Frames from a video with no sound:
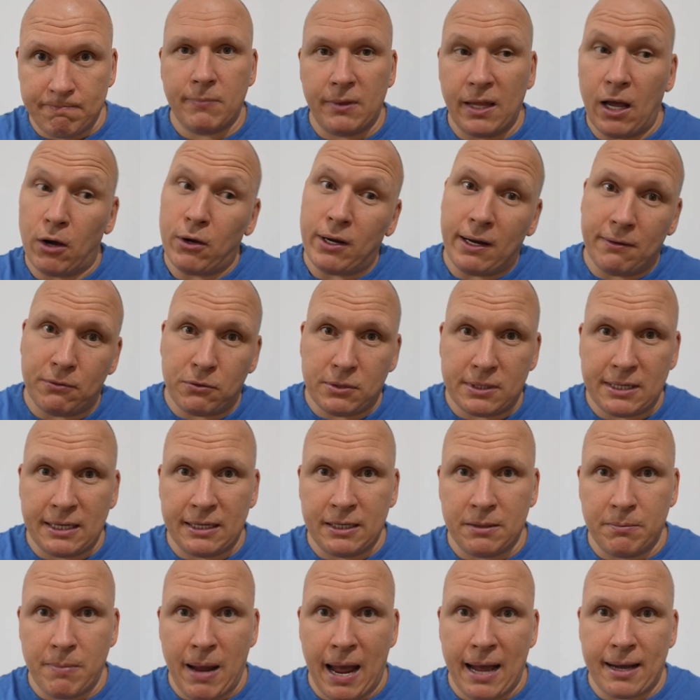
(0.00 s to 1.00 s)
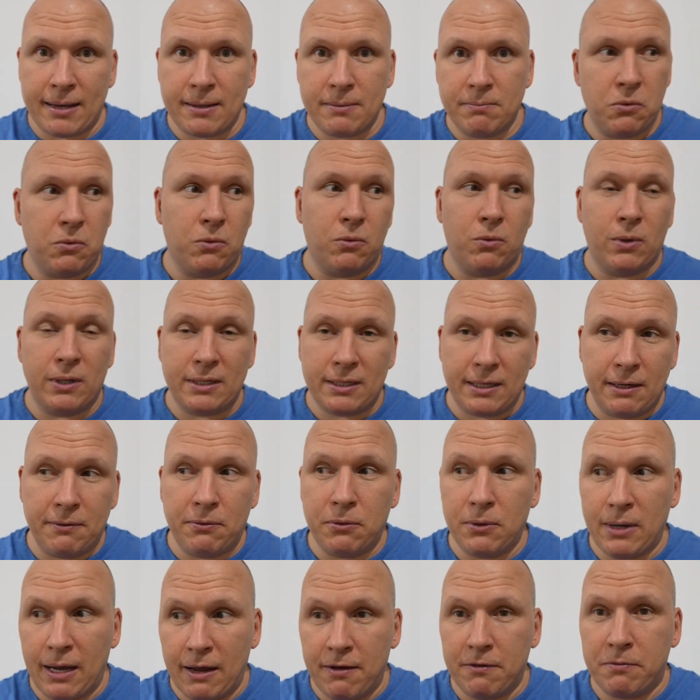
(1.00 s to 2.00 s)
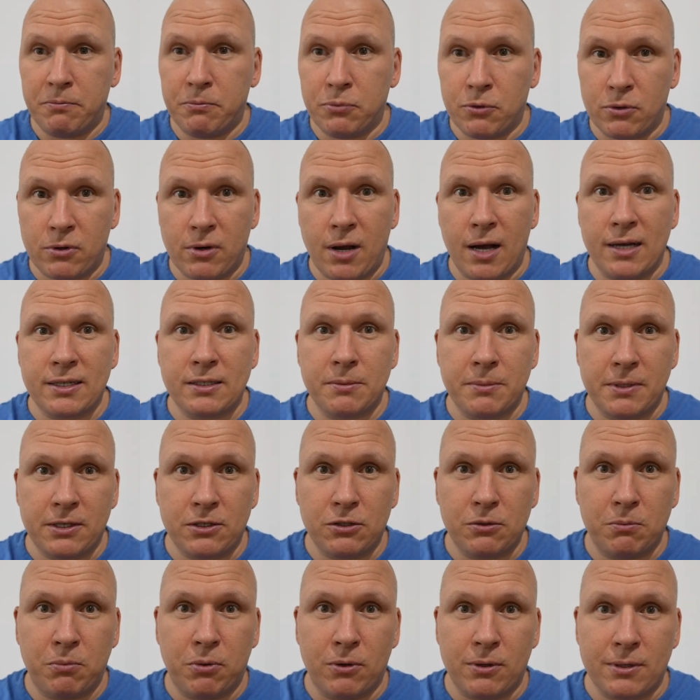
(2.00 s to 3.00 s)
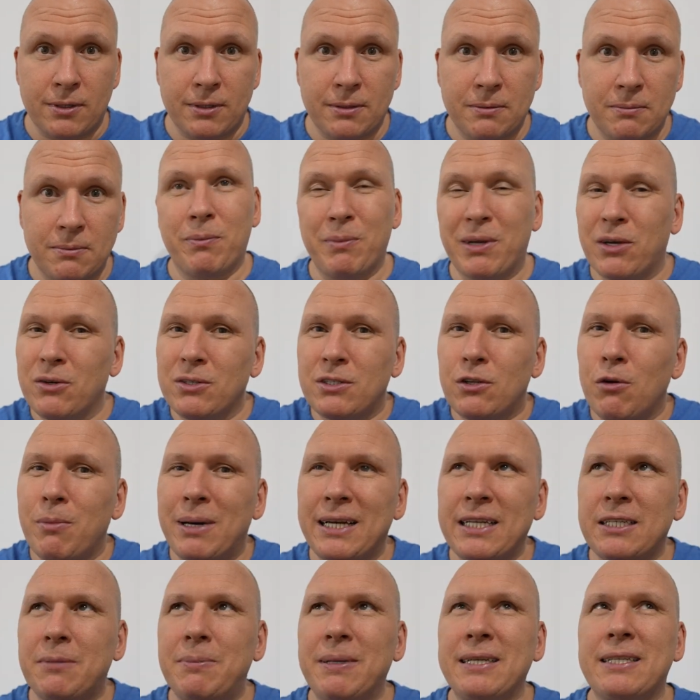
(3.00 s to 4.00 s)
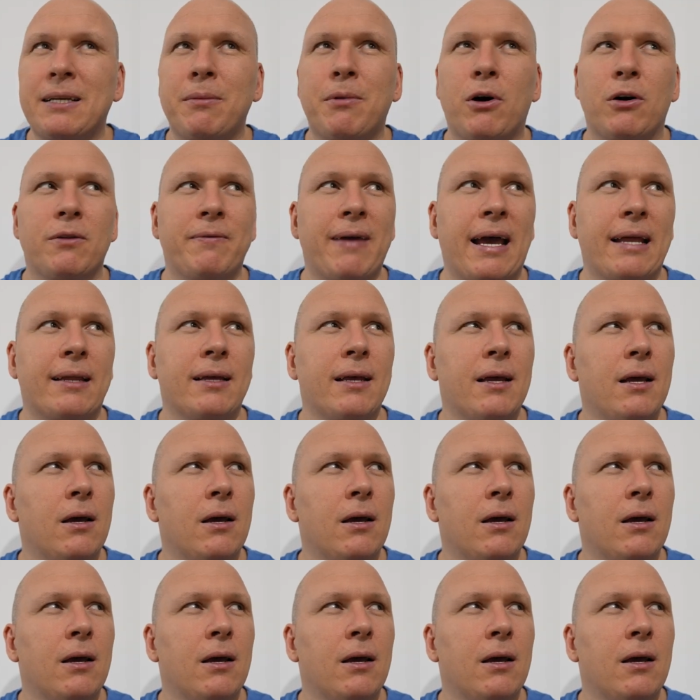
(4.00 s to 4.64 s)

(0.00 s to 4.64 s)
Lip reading: Now you have to send it back. What if you have poor customer support? Because nobody speaks about that.